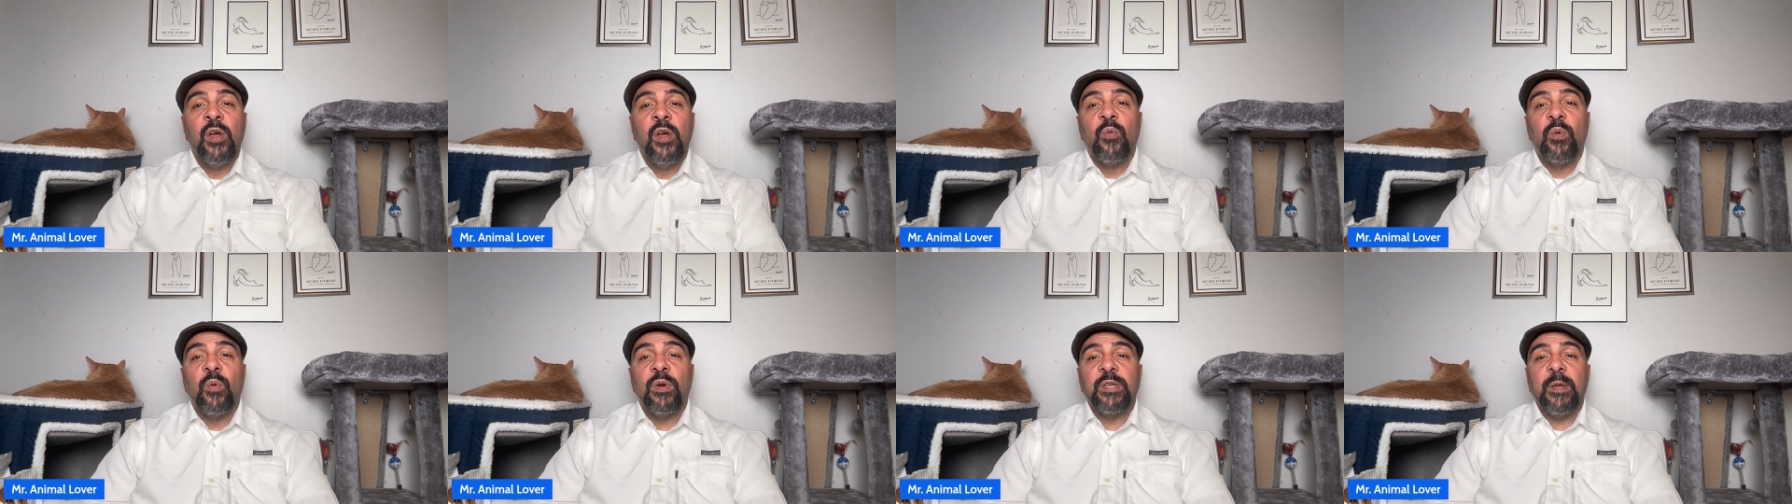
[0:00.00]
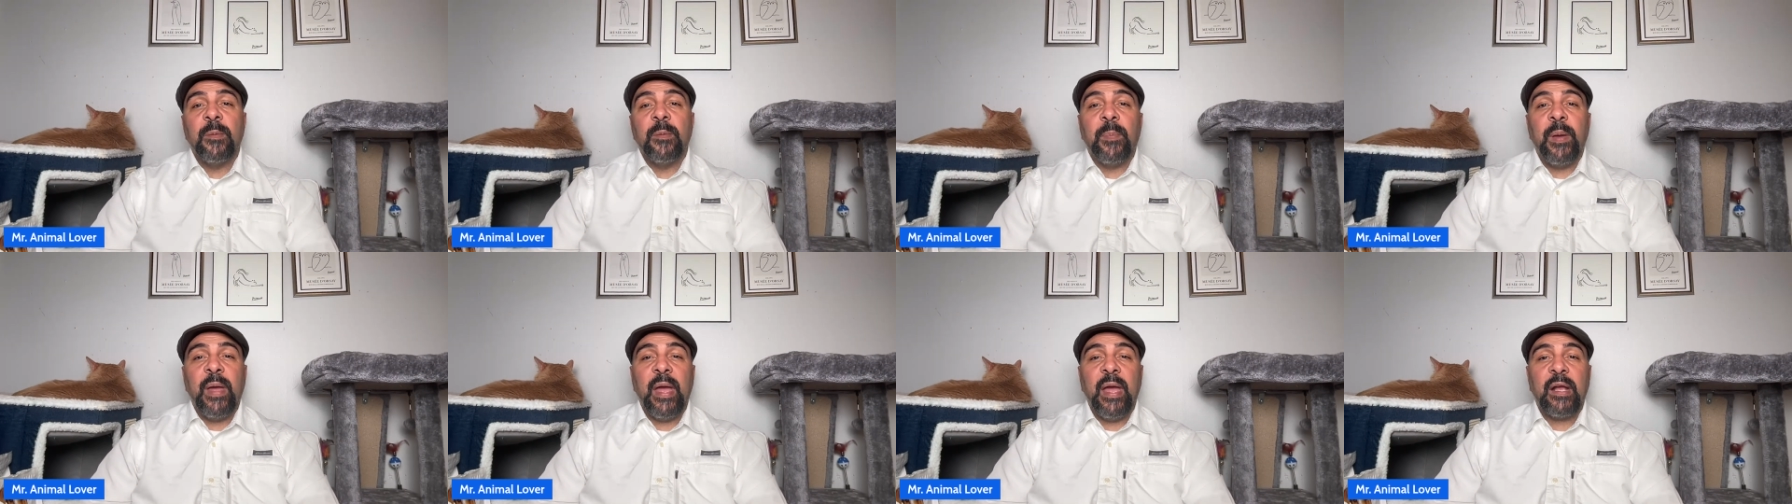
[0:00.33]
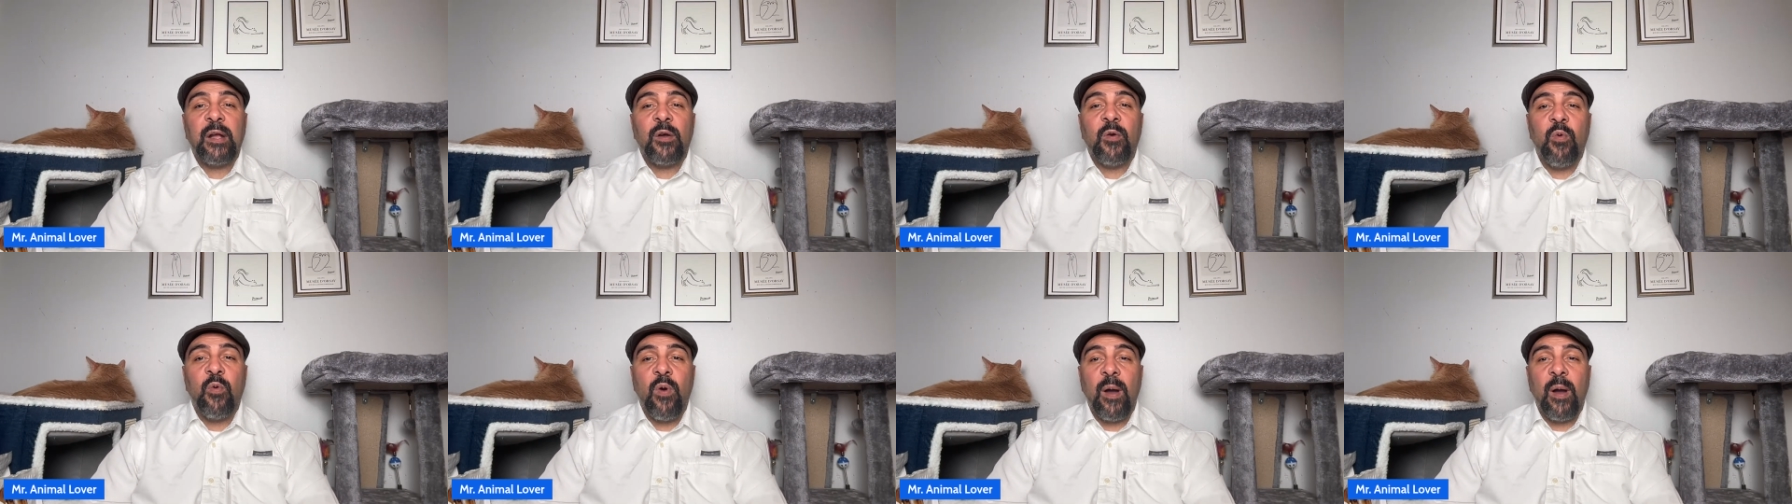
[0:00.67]
When your
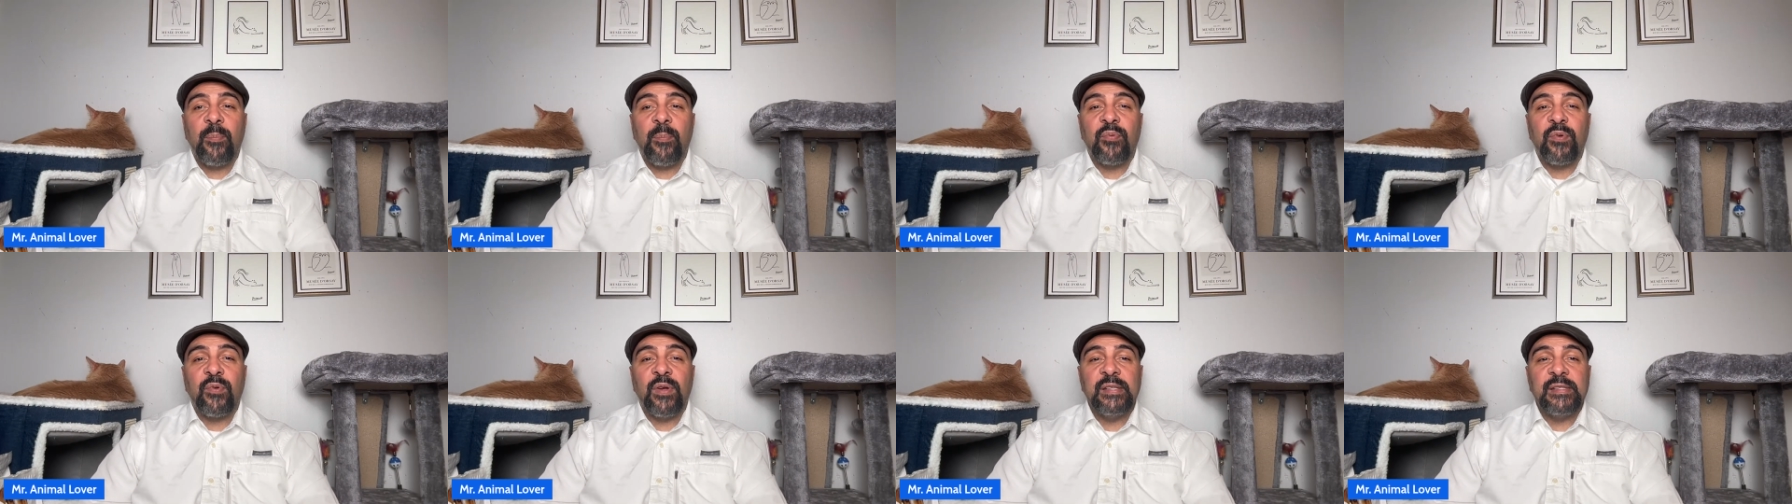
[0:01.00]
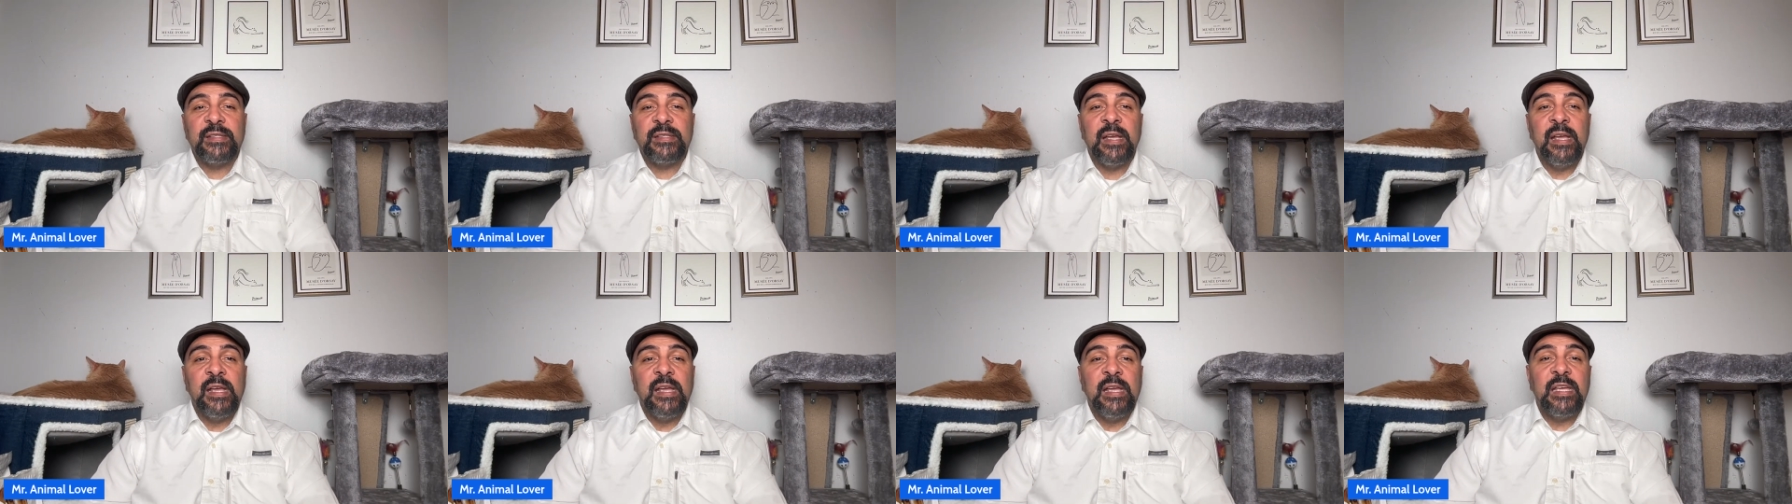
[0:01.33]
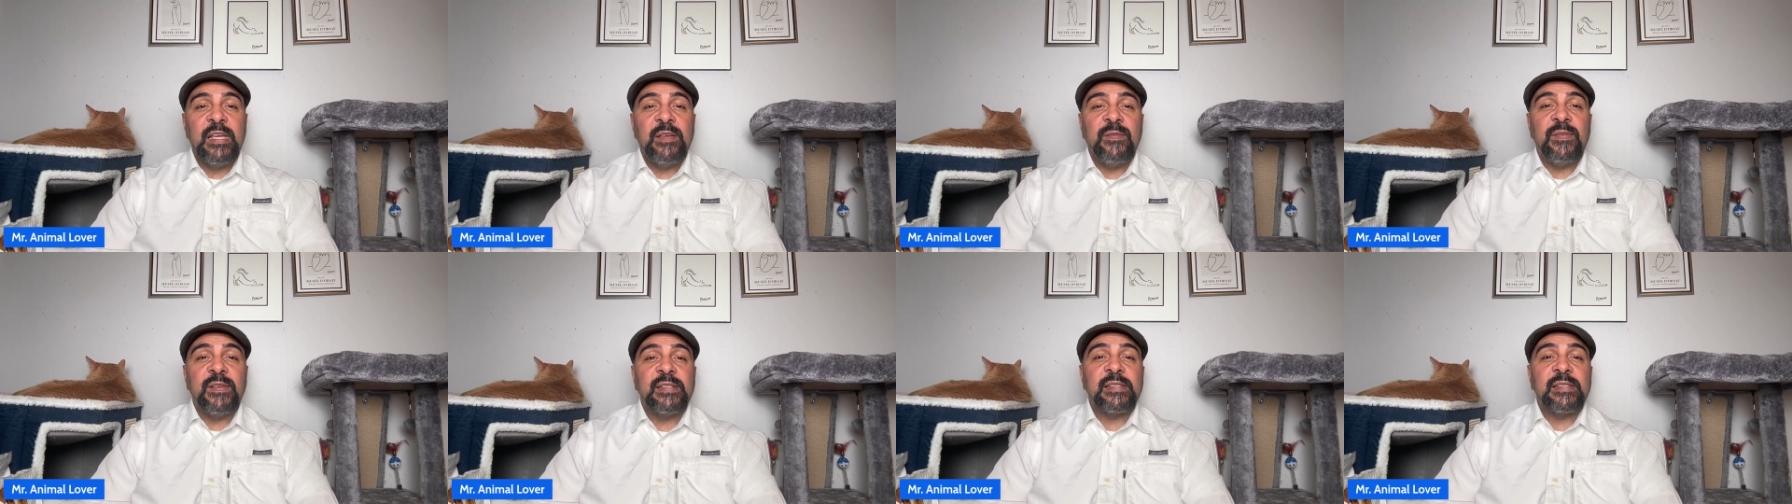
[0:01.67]
pet cooperates
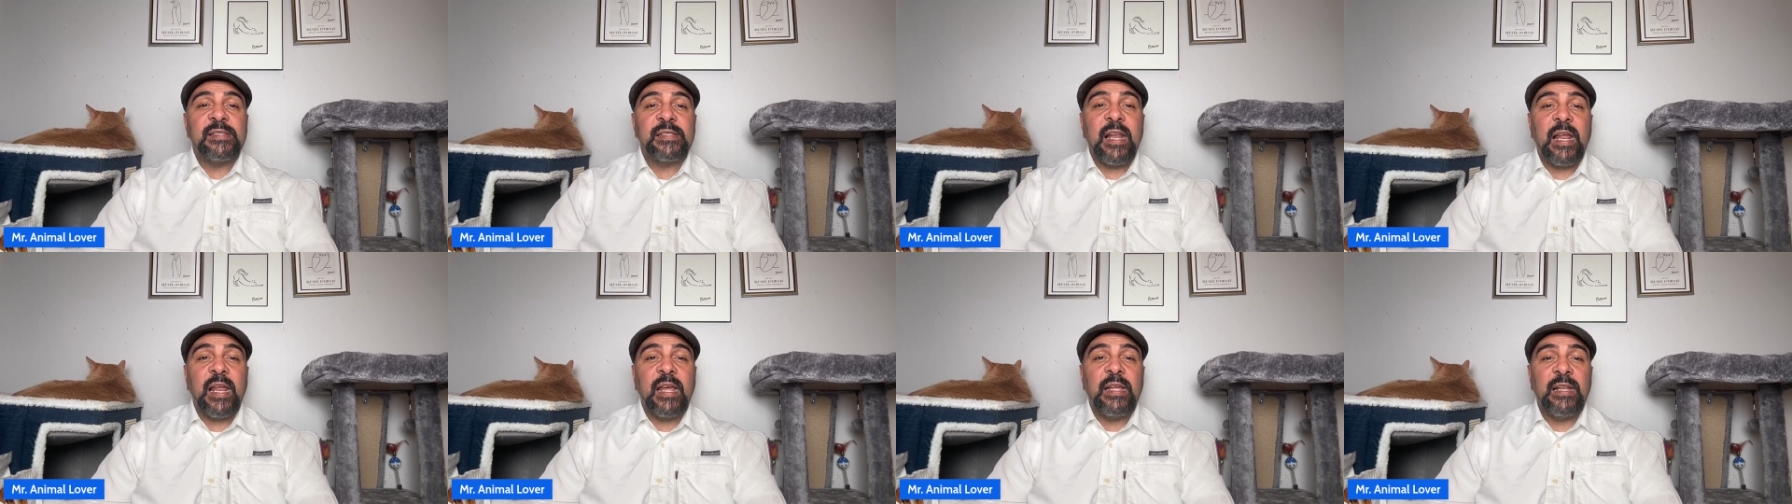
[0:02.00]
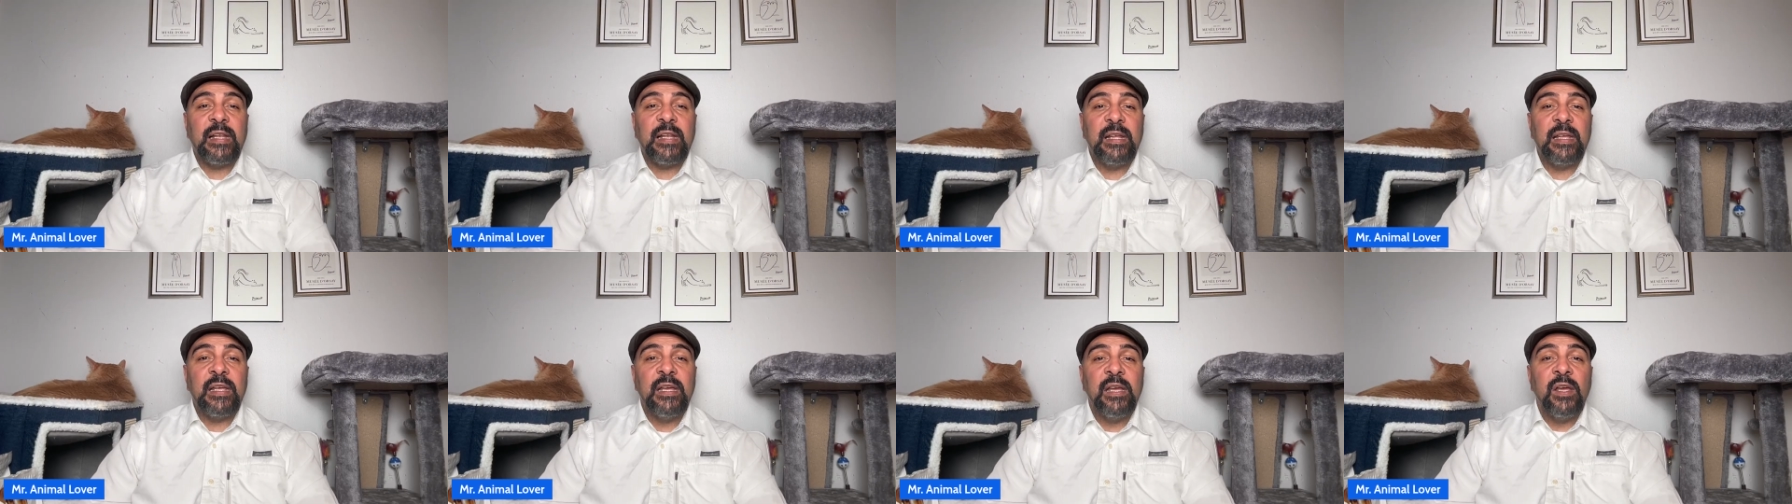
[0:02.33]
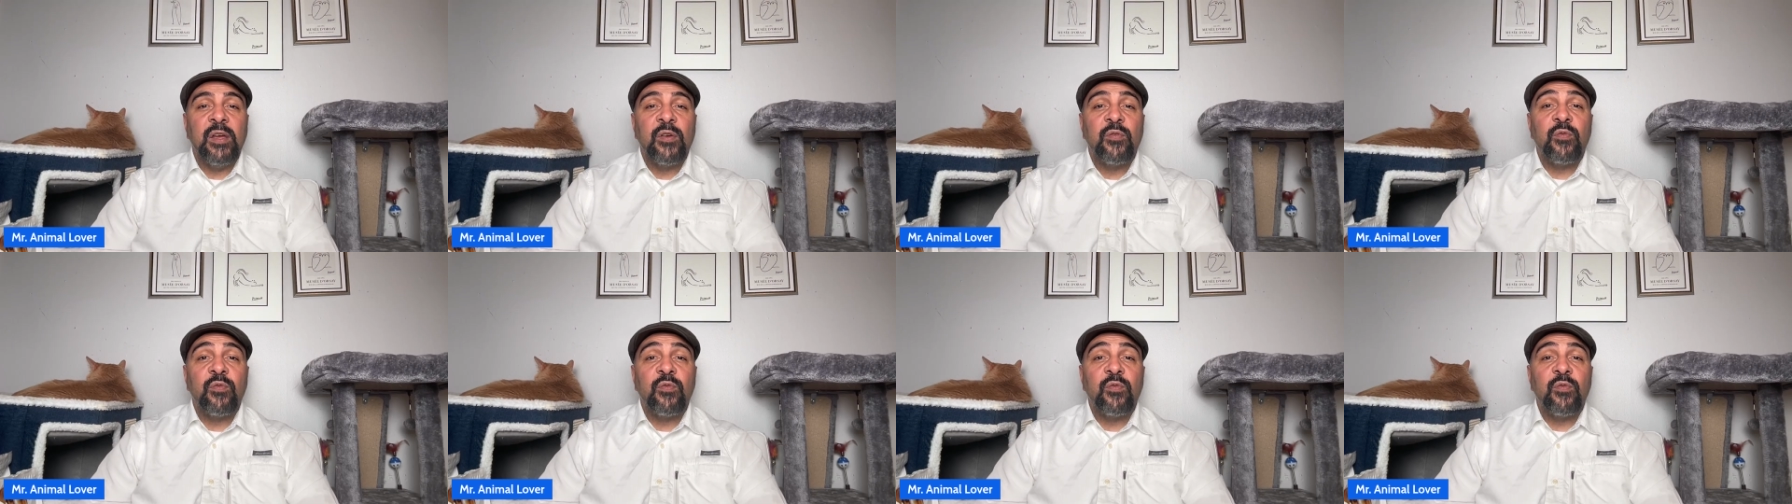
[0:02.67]
even slightly,